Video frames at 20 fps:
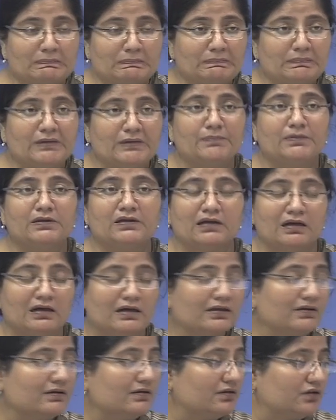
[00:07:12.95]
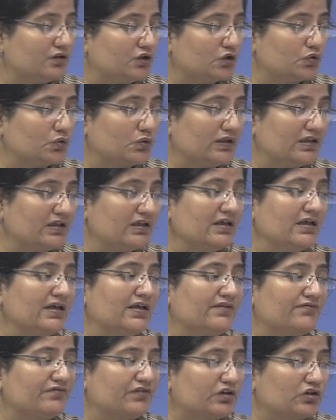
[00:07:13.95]
people are doing.
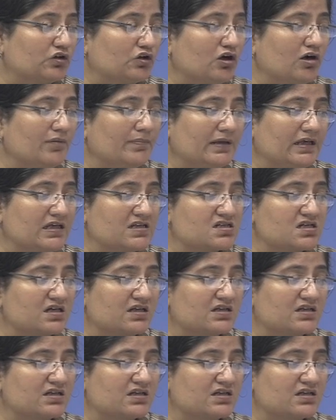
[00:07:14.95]
The top HR